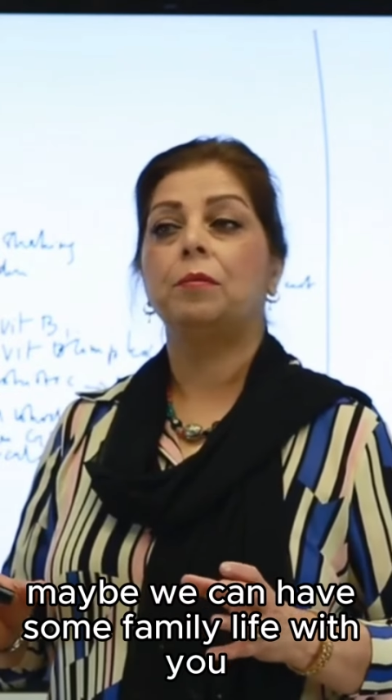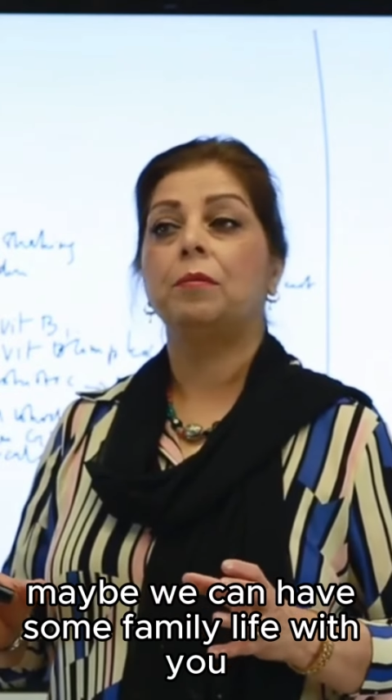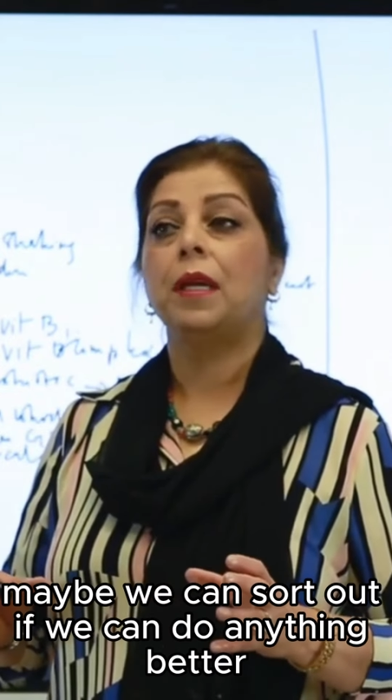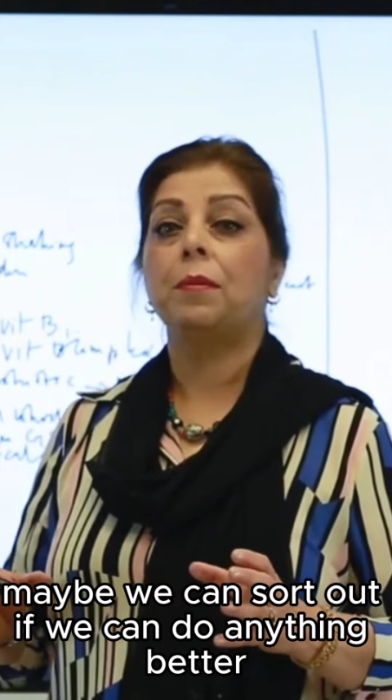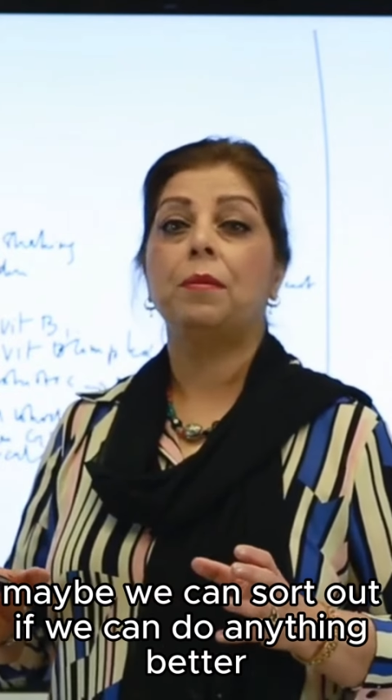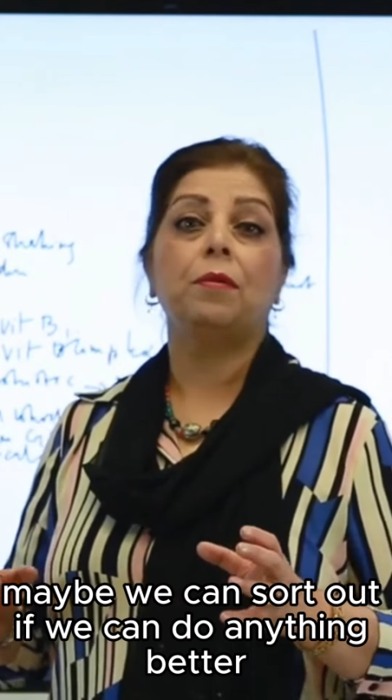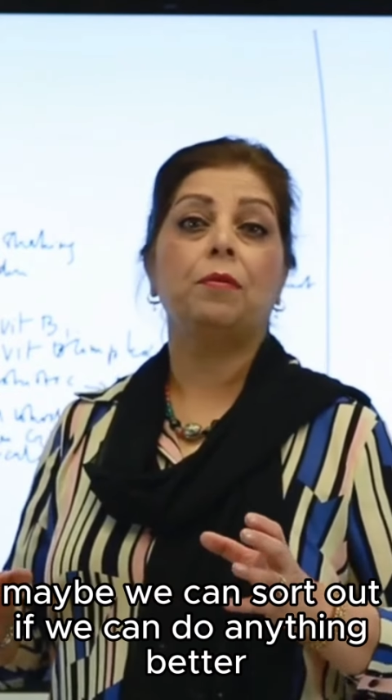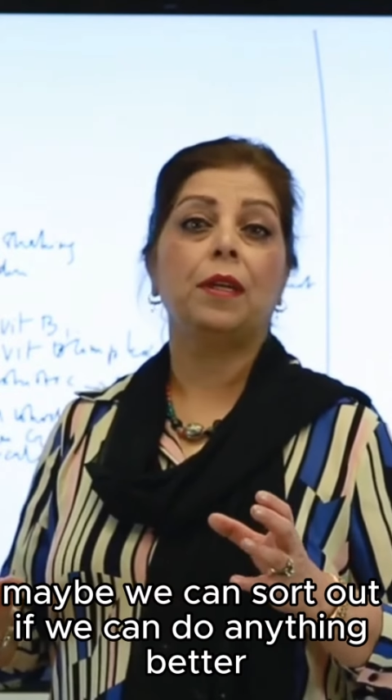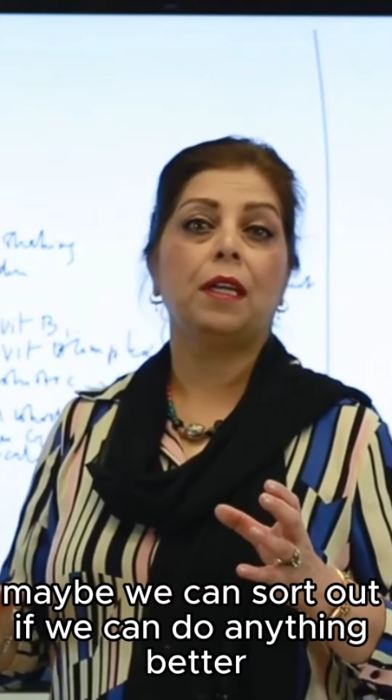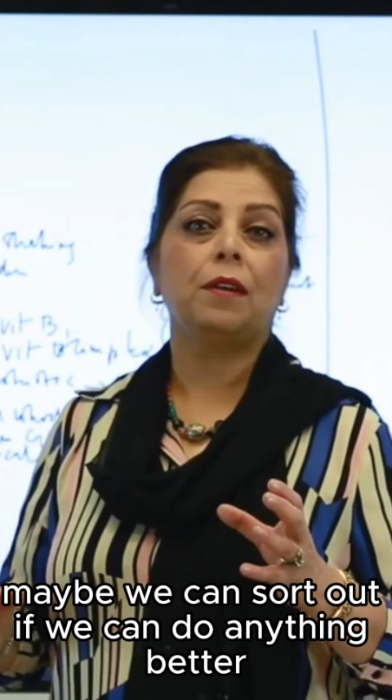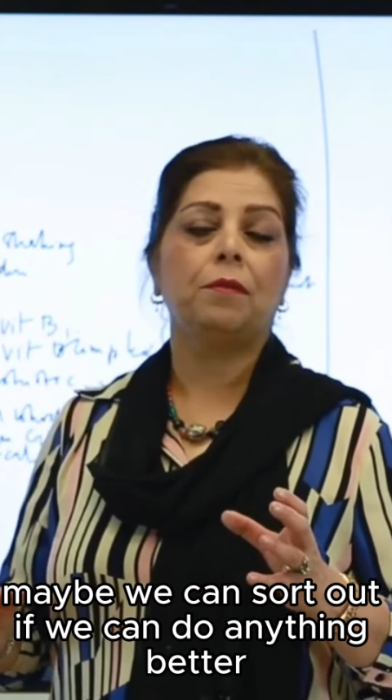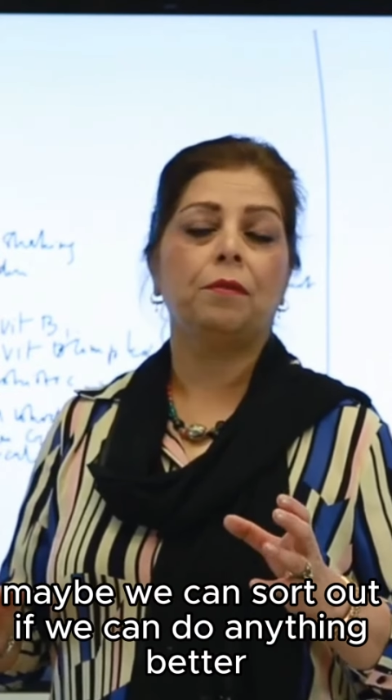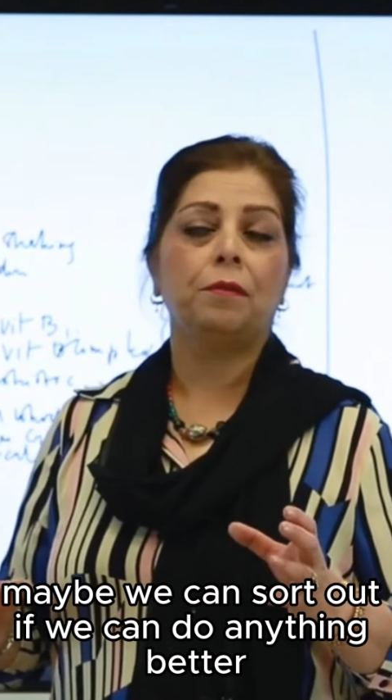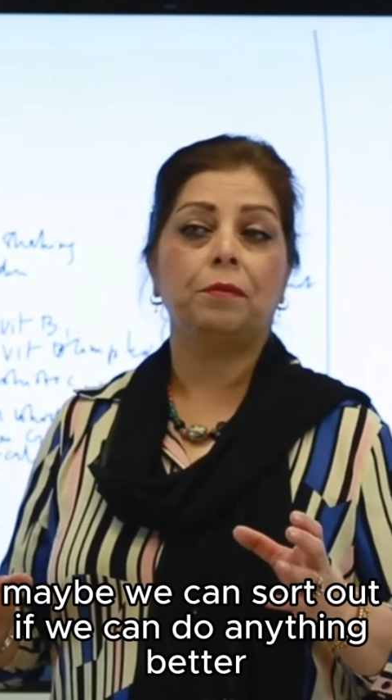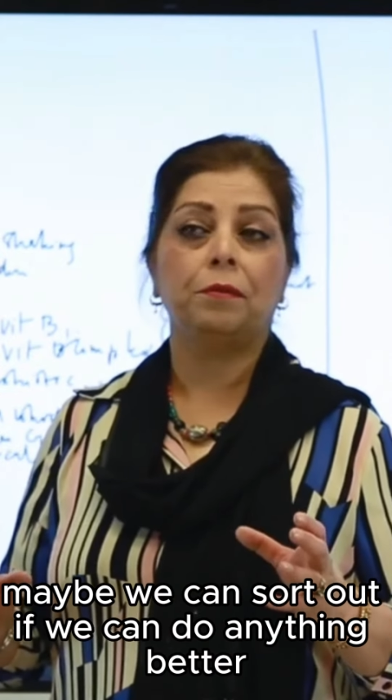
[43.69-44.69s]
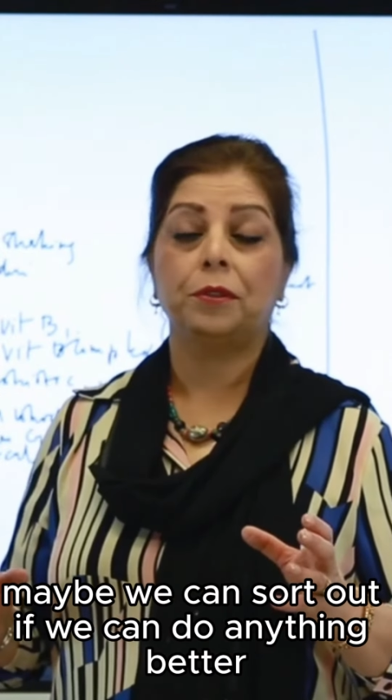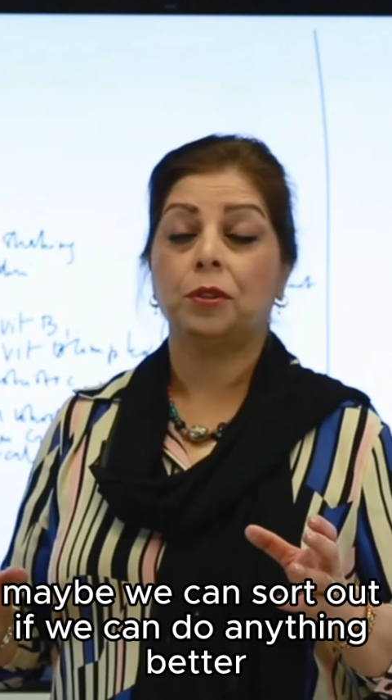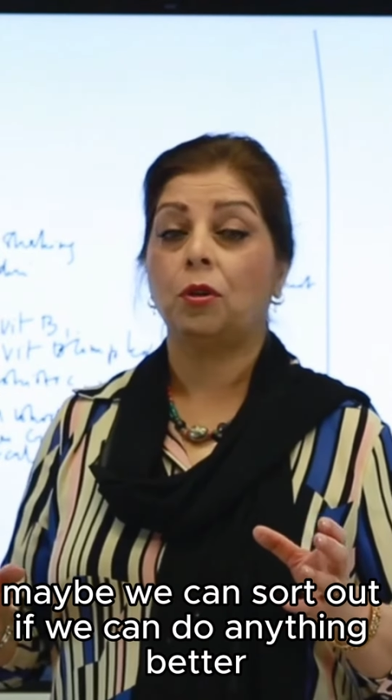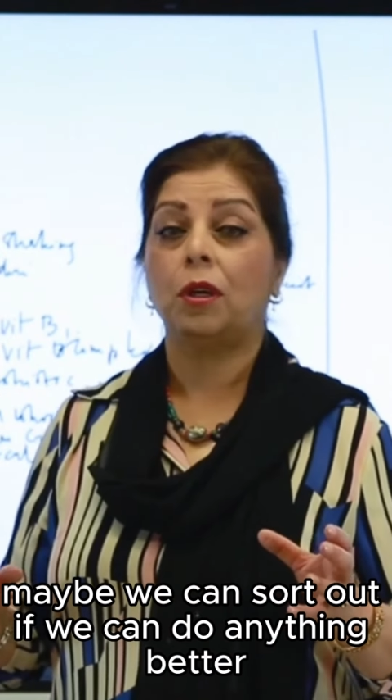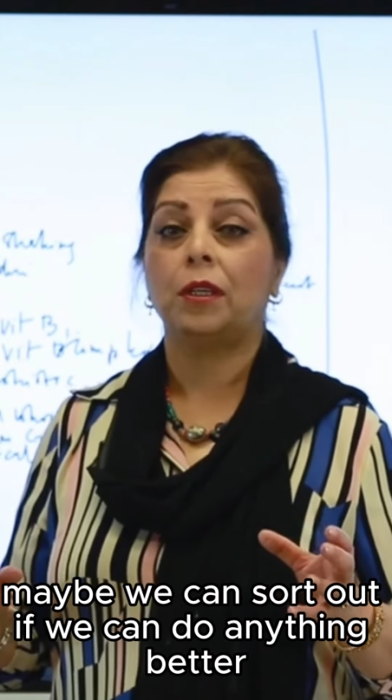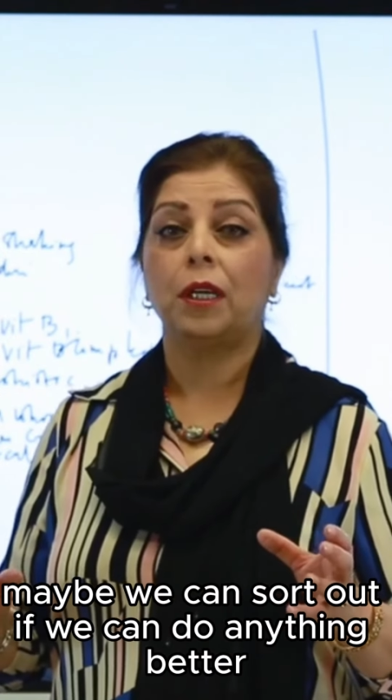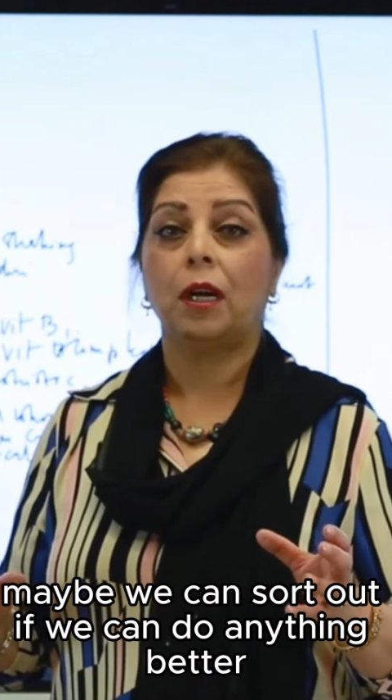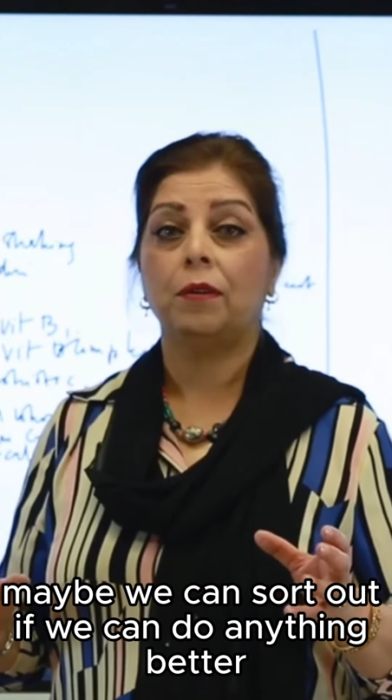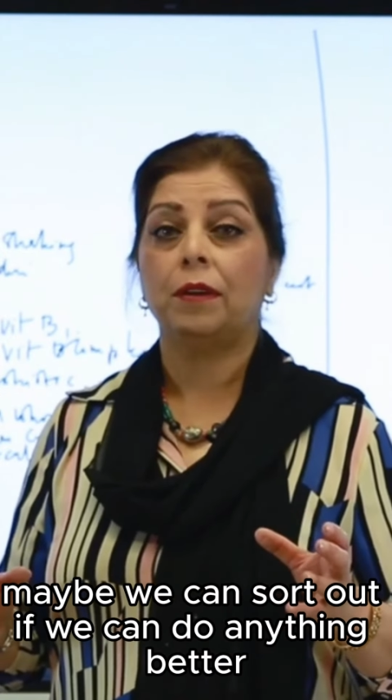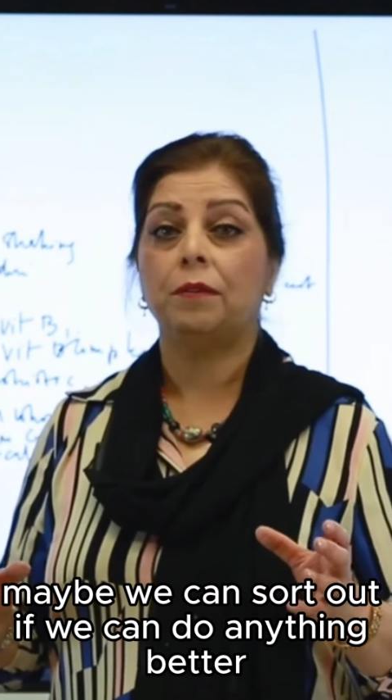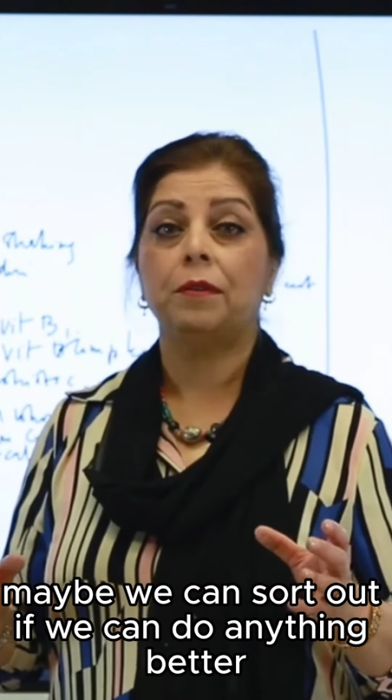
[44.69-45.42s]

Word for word: maybe we can sort out